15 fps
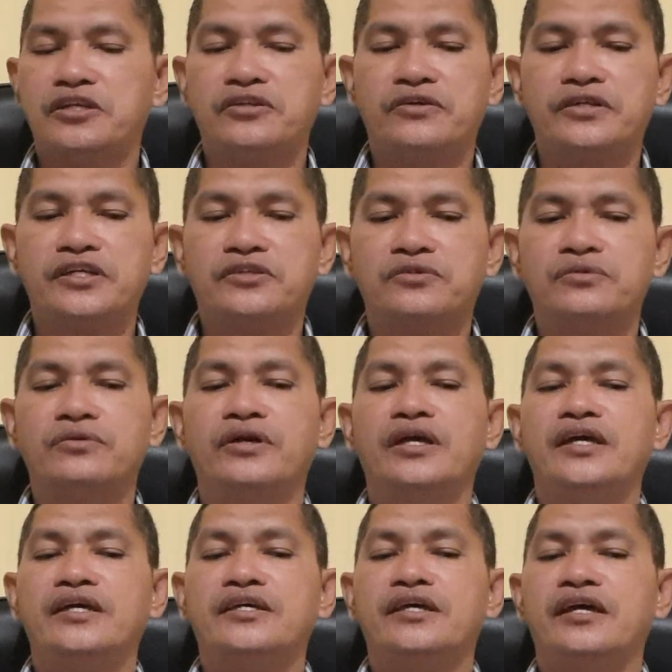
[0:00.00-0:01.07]
in order to
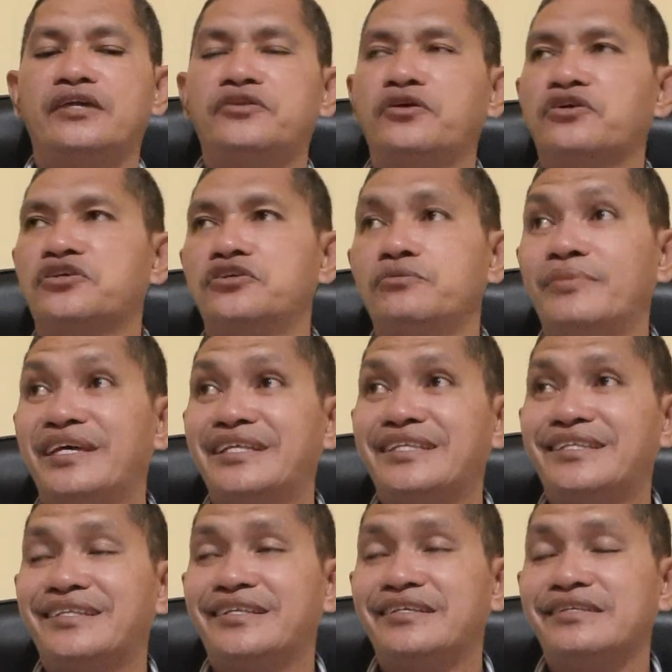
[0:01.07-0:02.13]
document
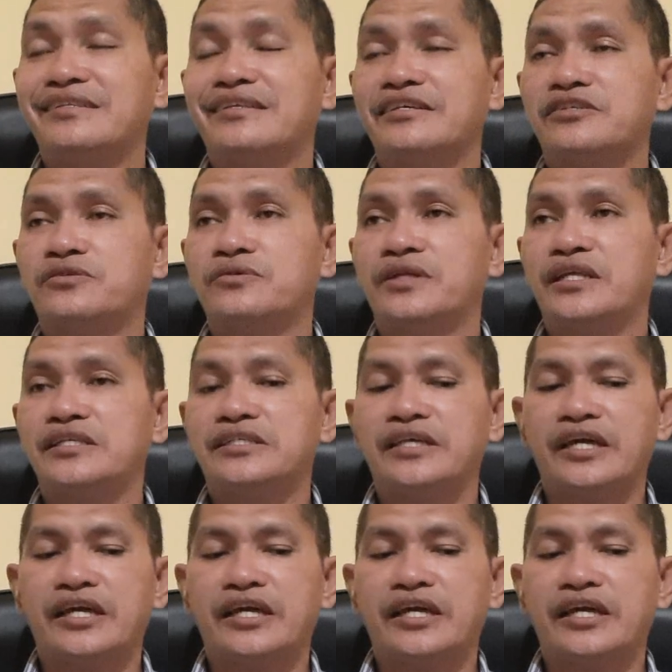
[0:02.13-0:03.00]
the students'